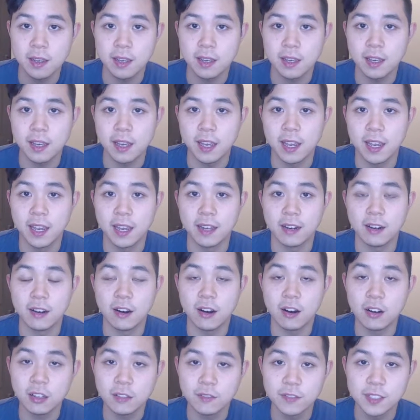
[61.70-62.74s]
And
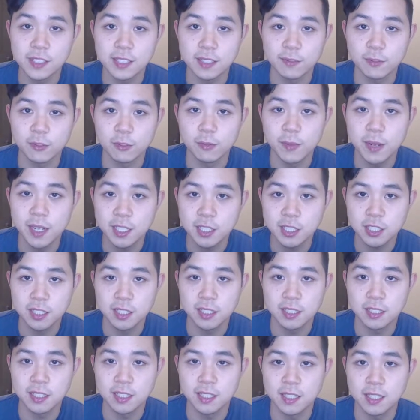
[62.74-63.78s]
all of this
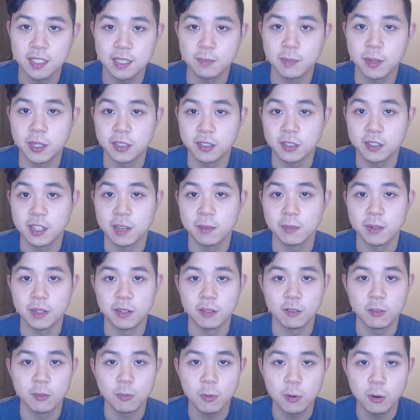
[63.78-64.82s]
information is bundled up in
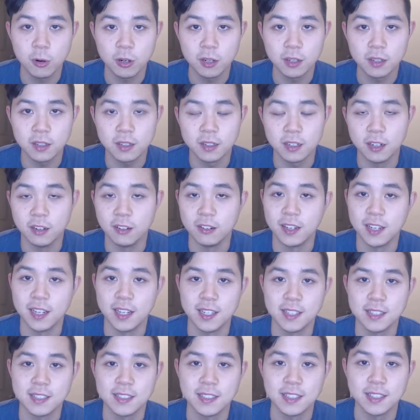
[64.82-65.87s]
a report known
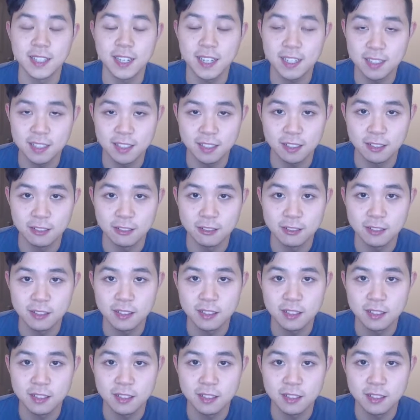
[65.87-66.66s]
as the 10Q.